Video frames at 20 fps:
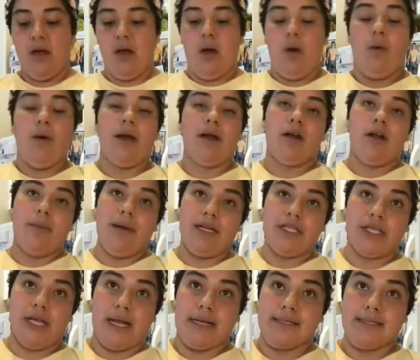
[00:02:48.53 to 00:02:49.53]
Well, I don't know about
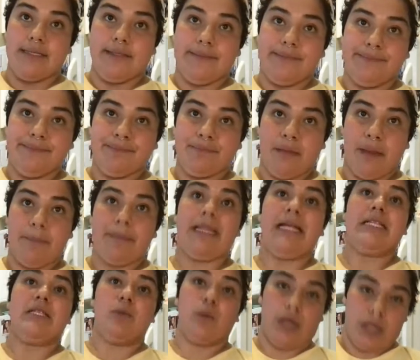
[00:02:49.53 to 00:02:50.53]
Jackson, but
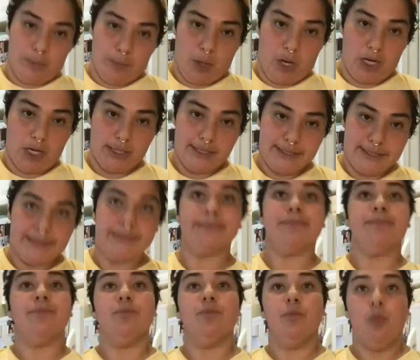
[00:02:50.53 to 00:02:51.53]
that's a work in progress.
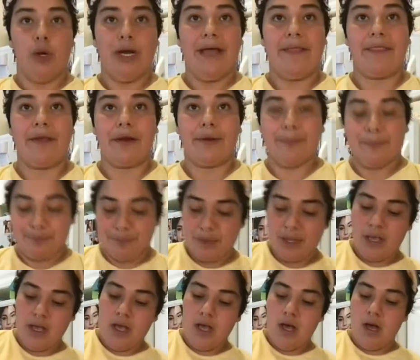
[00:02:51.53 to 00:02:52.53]
We'll get there.
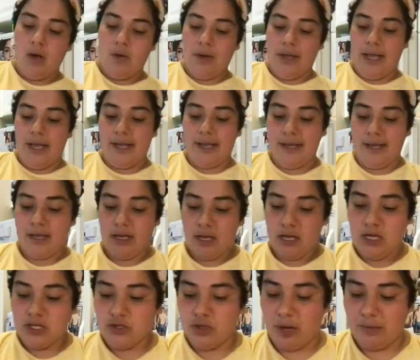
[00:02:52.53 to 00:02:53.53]
Okay,
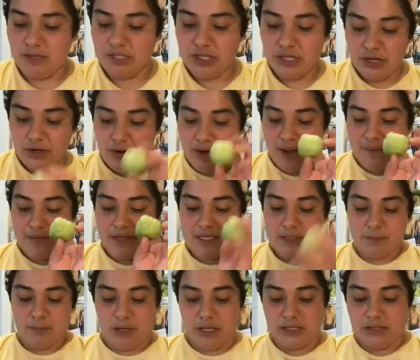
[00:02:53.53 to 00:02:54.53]
so I'm just going to grab
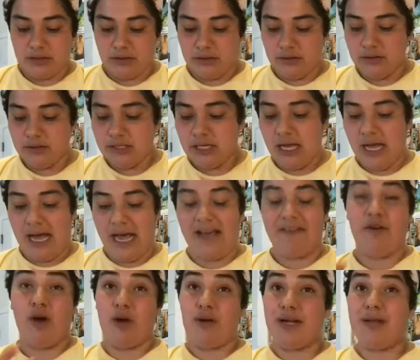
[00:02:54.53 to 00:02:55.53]
these Brussels.
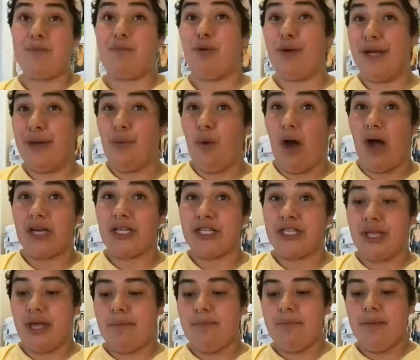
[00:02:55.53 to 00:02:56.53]
I've already pre-washed
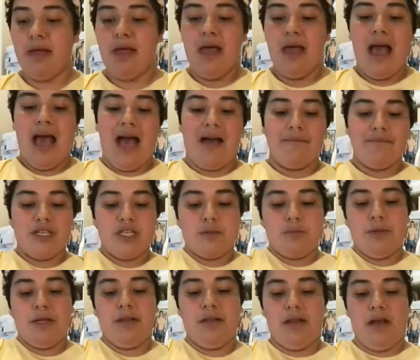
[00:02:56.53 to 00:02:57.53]
them. I'm just
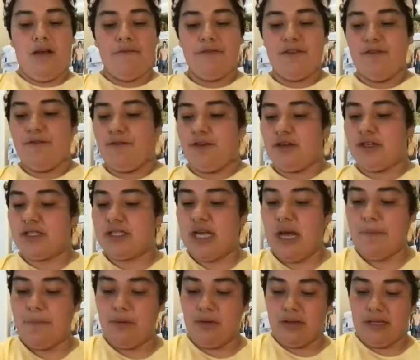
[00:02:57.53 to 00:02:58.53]
peeling off the first
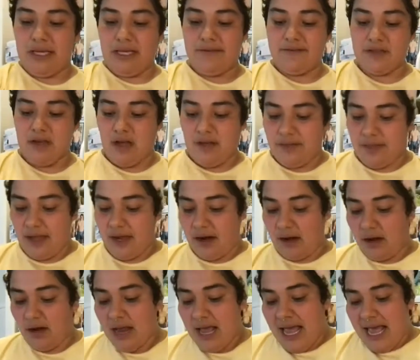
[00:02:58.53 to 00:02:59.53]
couple leaves on
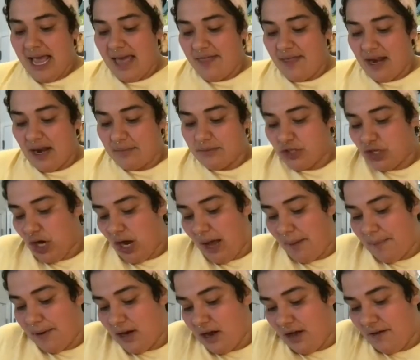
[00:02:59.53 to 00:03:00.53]
there, and then I'm
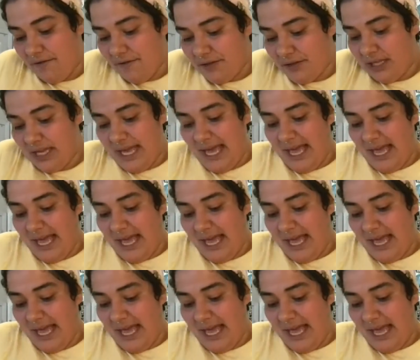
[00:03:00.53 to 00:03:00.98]
chopping off the